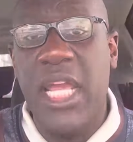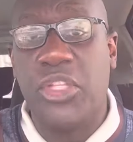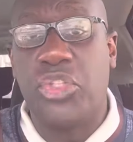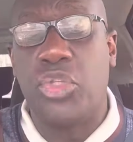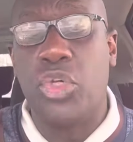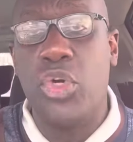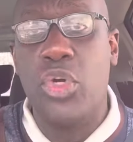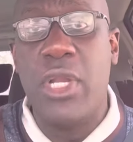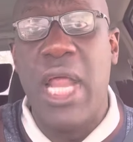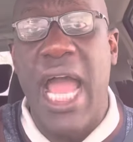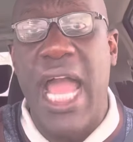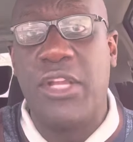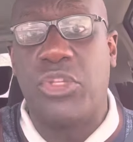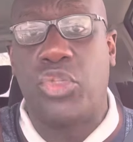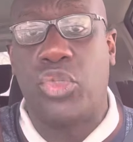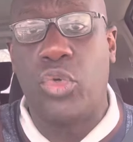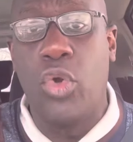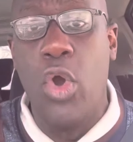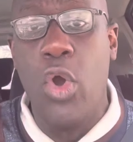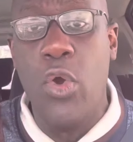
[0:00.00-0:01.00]
to thy
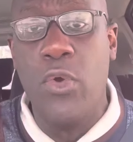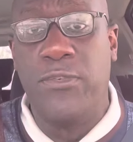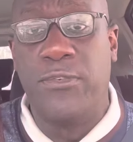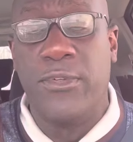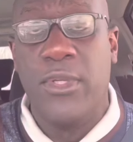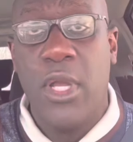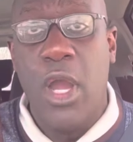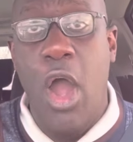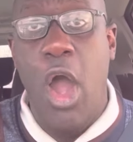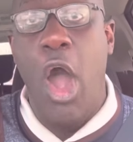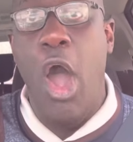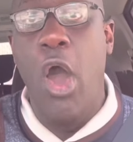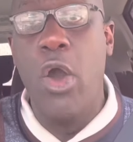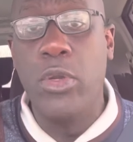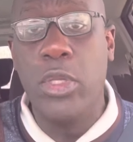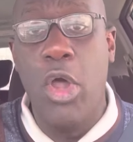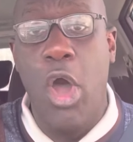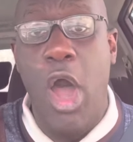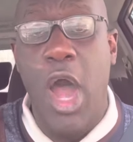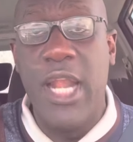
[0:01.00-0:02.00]
truth, oh
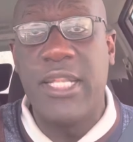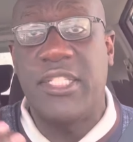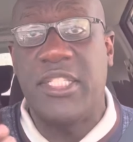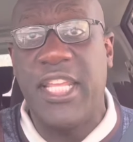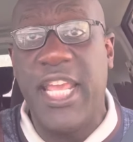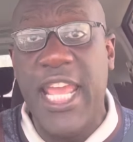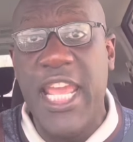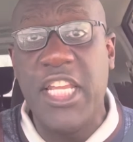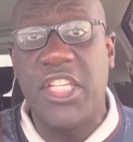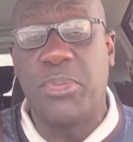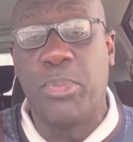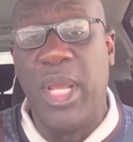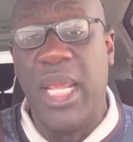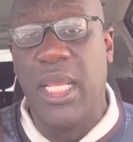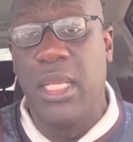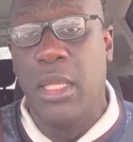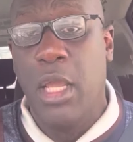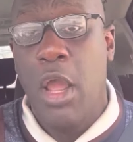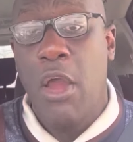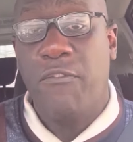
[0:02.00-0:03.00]
Lord, teach me.
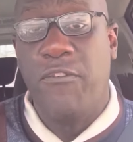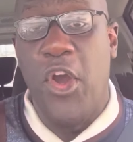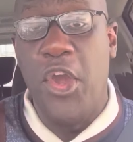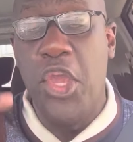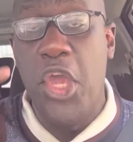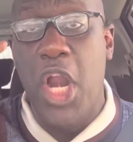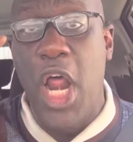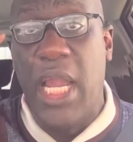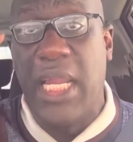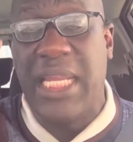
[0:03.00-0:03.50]
For you're the